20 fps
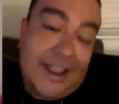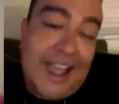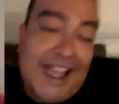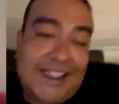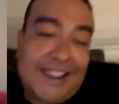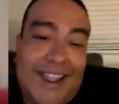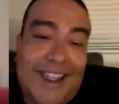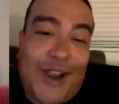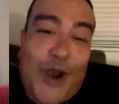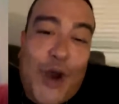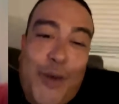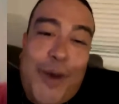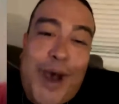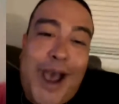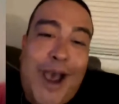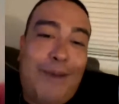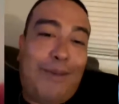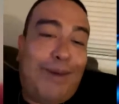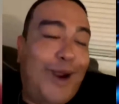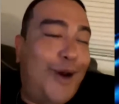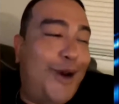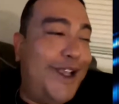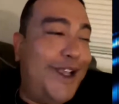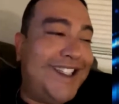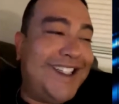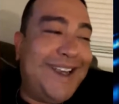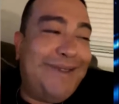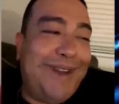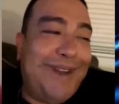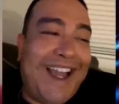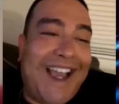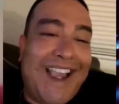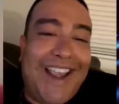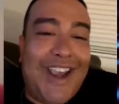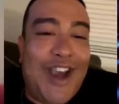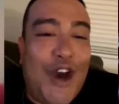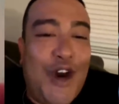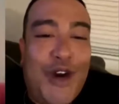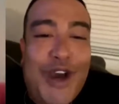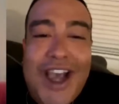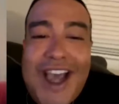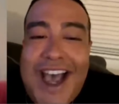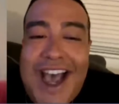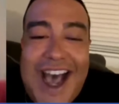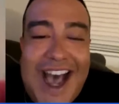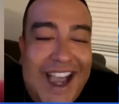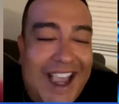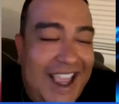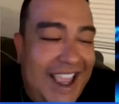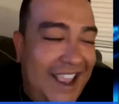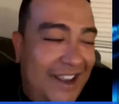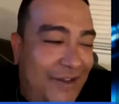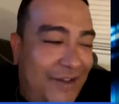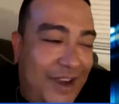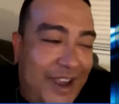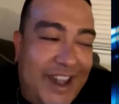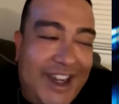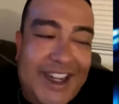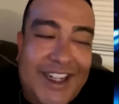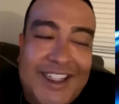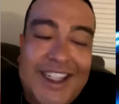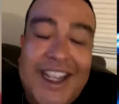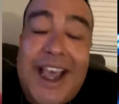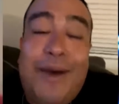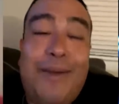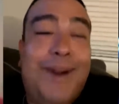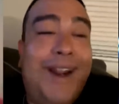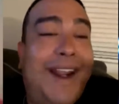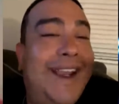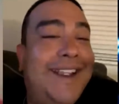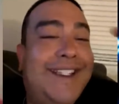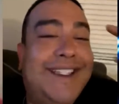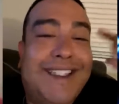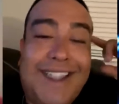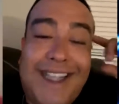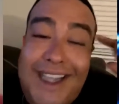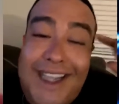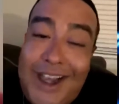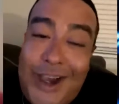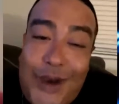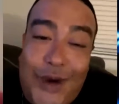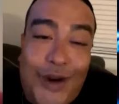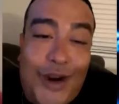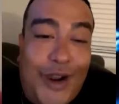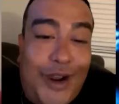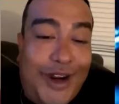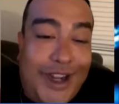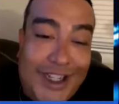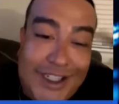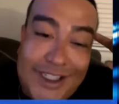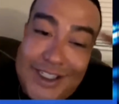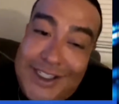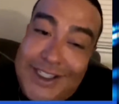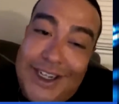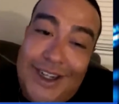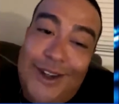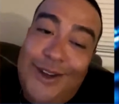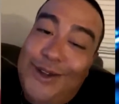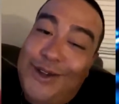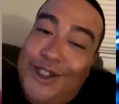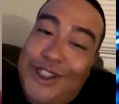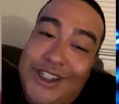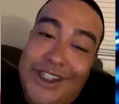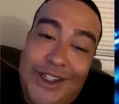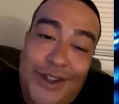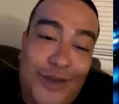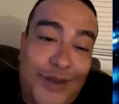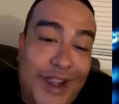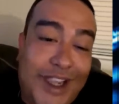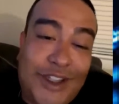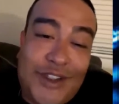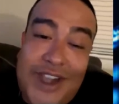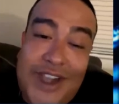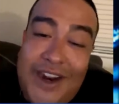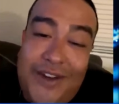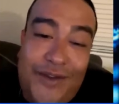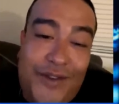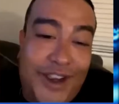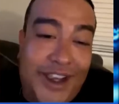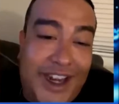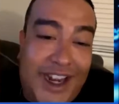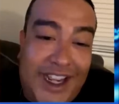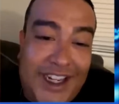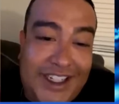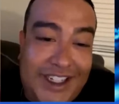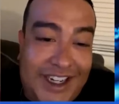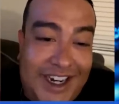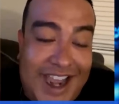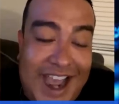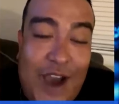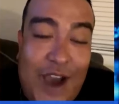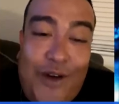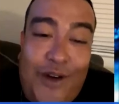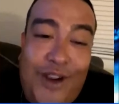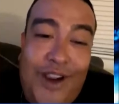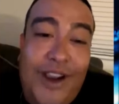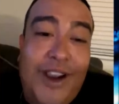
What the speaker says: I tell all my employees, they be like, yo, I can't figure this shit out. I'll be like, shit, hold on. There's a solution. You ain't trying to figure that shit out.